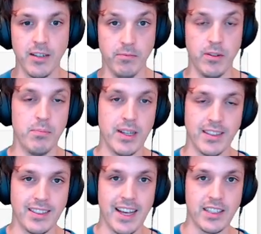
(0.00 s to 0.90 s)

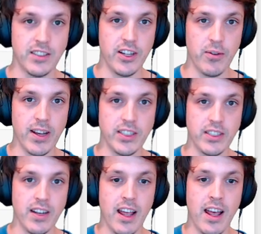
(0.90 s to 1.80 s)
basic text
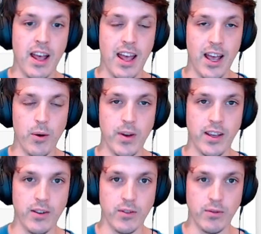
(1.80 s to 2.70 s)
generation, how we
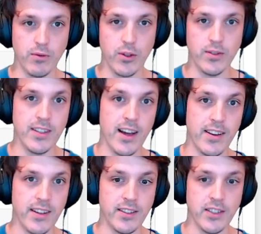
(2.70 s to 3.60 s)
can use the
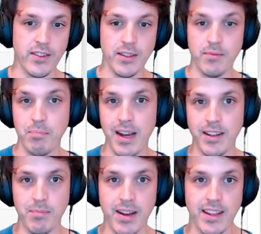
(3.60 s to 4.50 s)
ideas of a
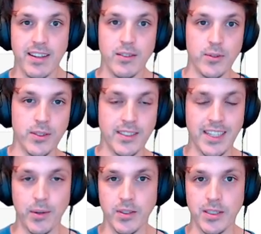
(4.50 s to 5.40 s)
many-to-many or
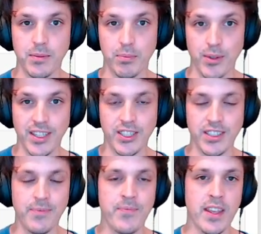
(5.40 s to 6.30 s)
sequence prediction